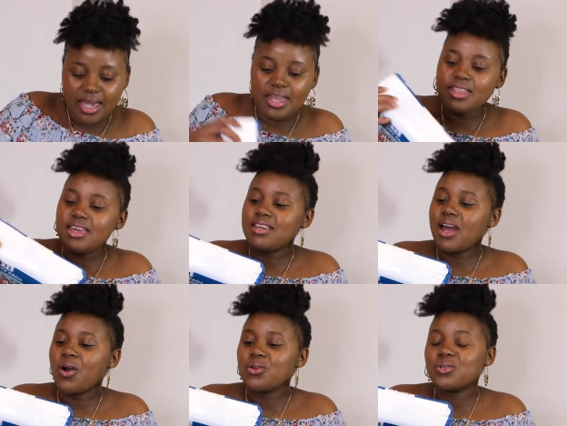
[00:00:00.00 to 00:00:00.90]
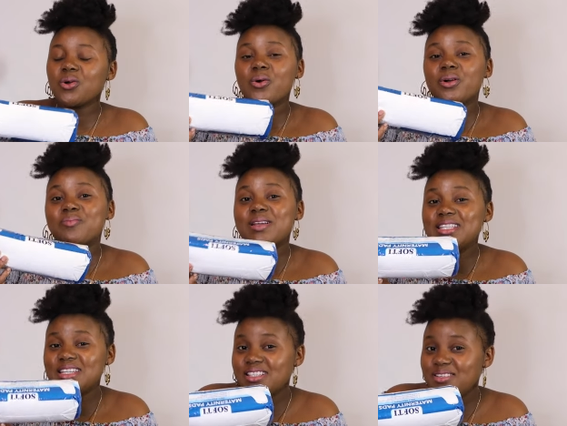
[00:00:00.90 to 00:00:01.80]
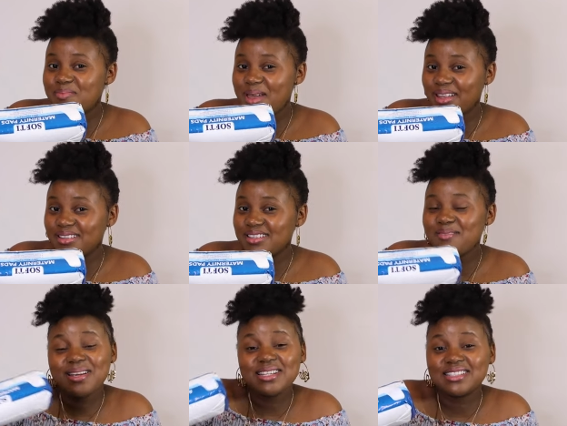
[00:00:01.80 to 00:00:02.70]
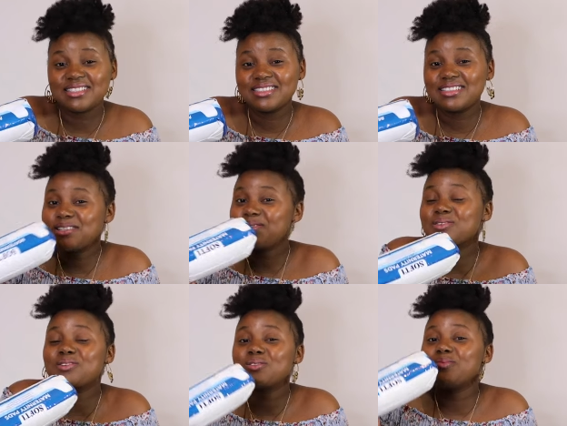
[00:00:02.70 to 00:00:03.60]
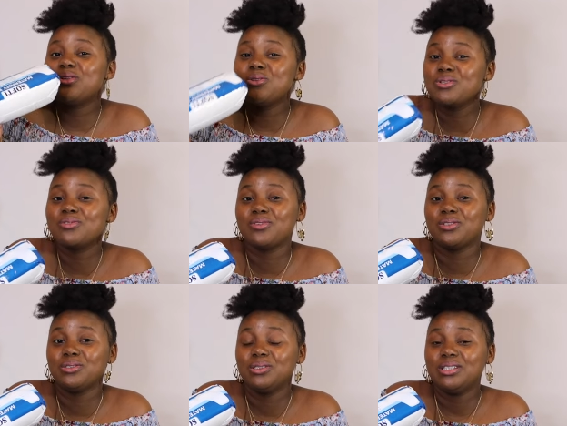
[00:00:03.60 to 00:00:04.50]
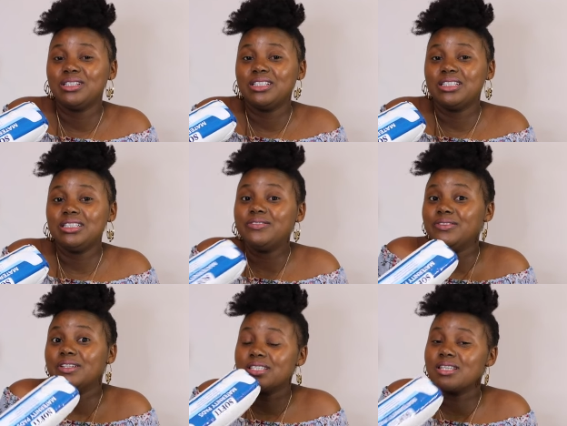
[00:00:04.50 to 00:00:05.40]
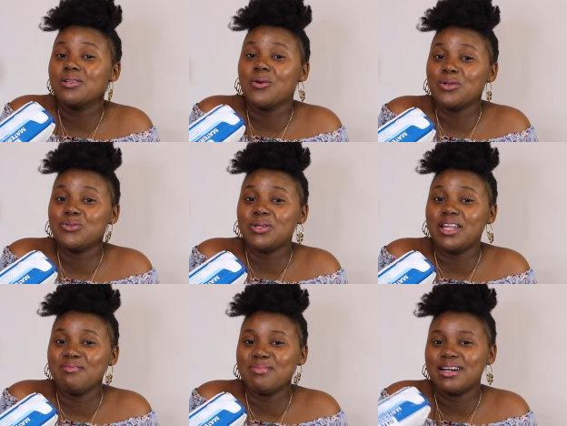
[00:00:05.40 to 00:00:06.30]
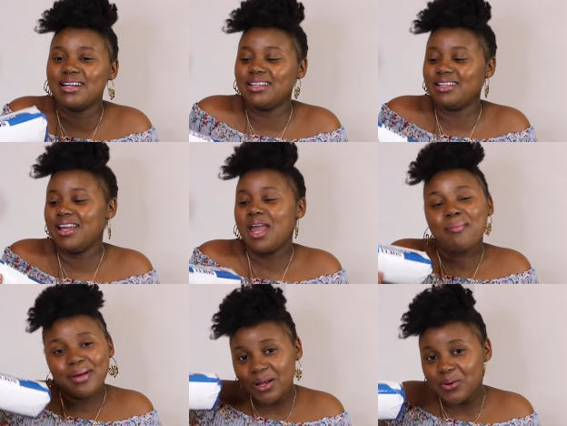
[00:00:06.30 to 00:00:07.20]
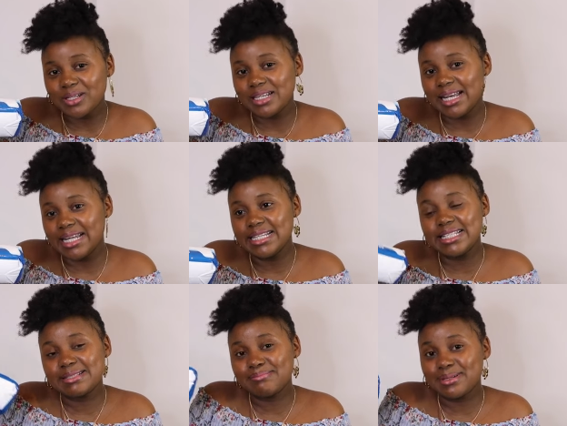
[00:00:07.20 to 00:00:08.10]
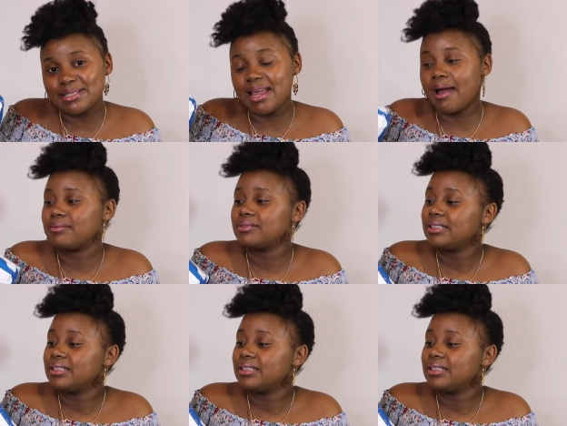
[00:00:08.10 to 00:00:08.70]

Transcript: And then I also got maternity pads. Imagine, this was going to be useful if I was still going to labor. But I got it late. But yeah,